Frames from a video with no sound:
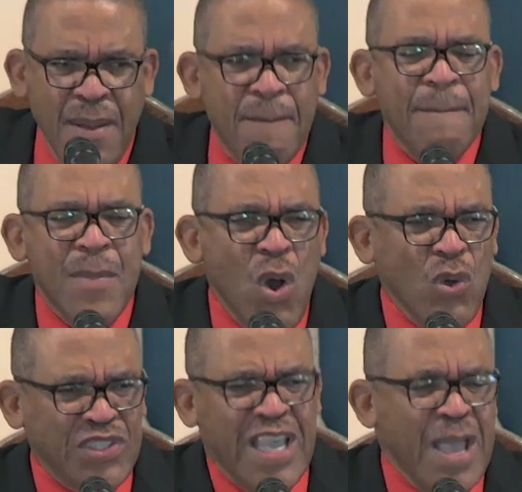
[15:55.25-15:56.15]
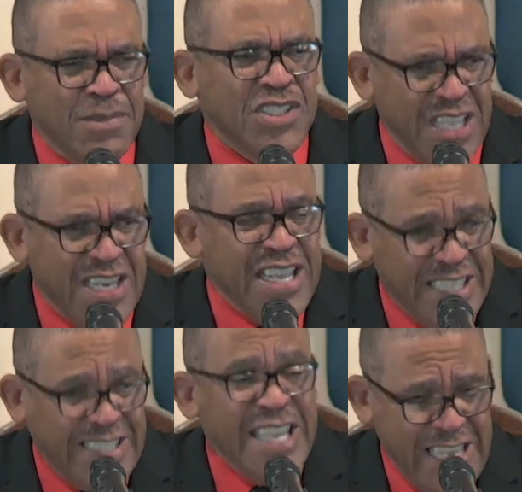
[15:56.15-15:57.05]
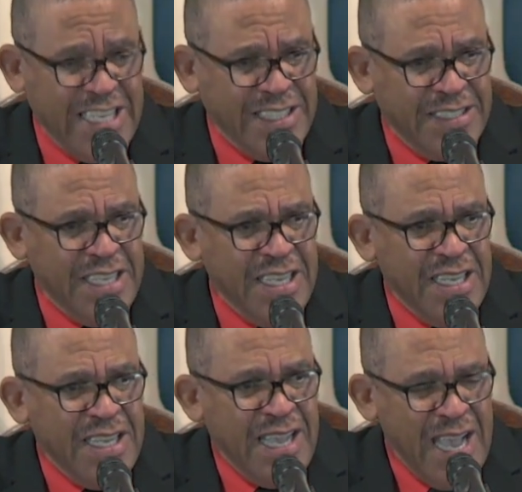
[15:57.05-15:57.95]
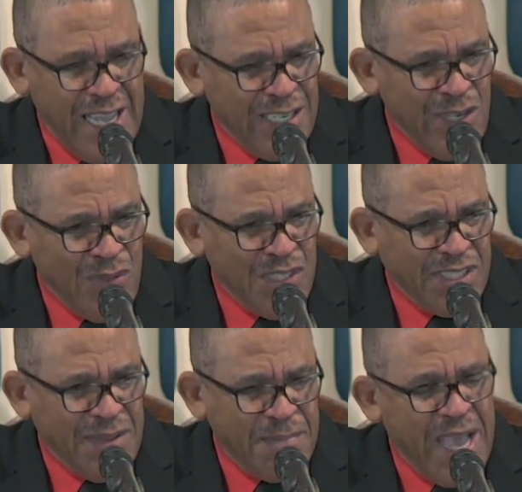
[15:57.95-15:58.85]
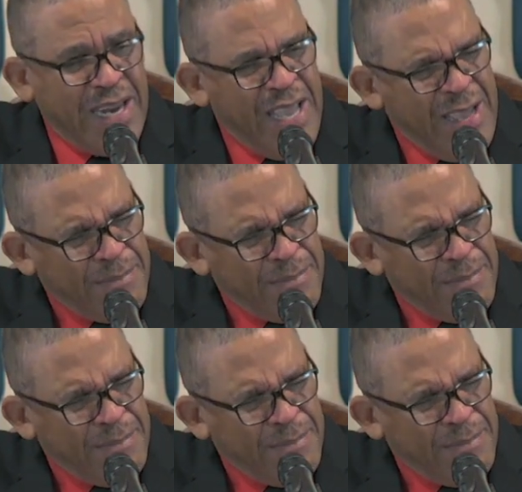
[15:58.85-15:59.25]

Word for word: more damage than it did. Hallelujah, somebody.